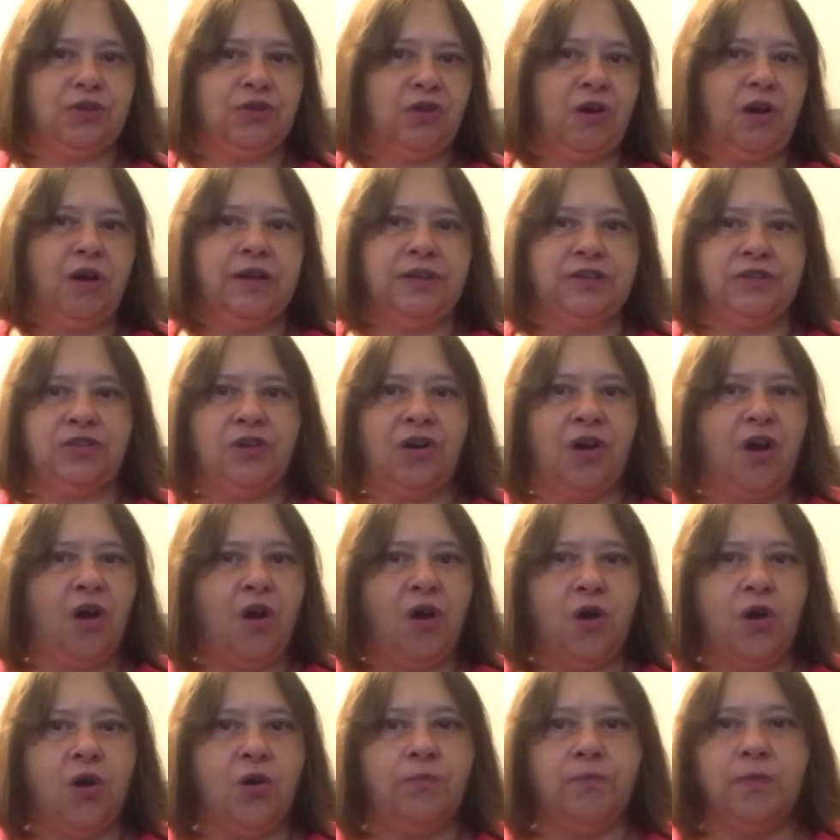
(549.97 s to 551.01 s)
guys
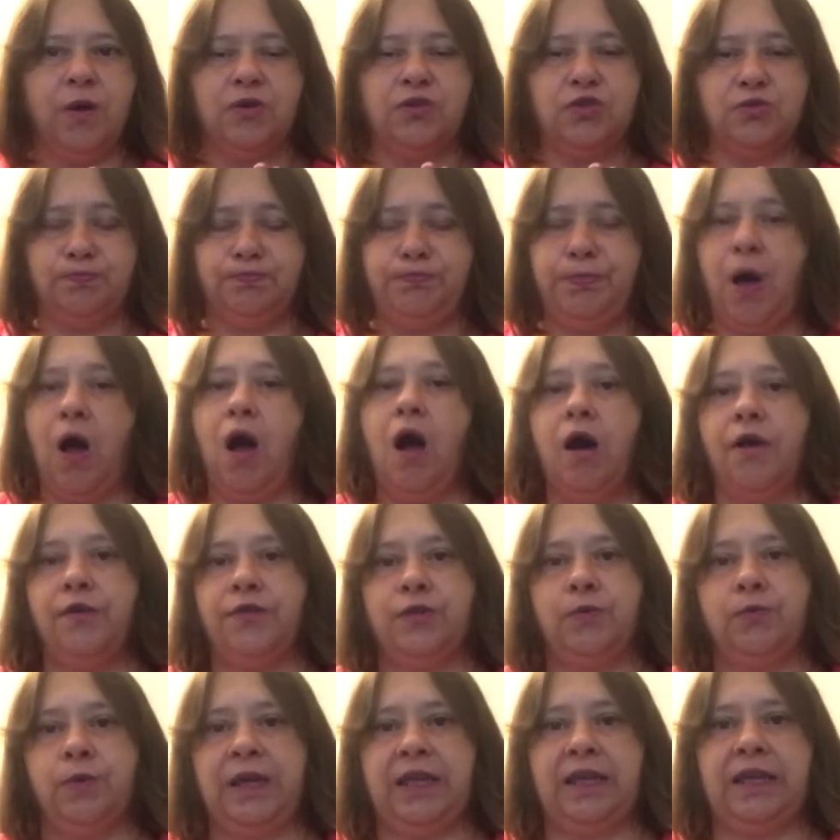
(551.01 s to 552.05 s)
home as part of
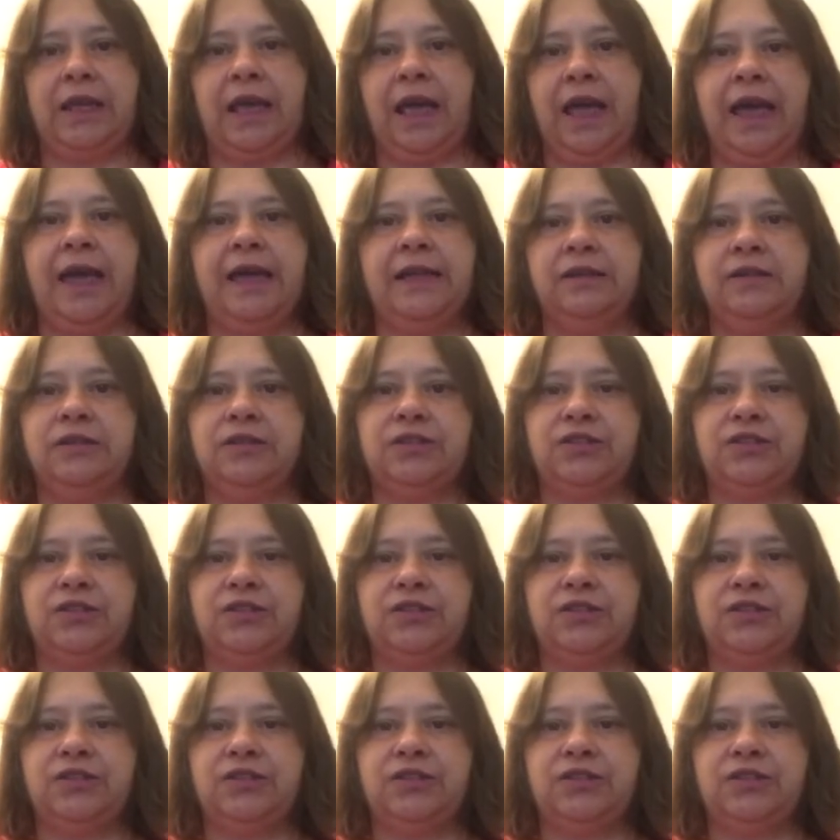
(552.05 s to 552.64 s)
the weekend,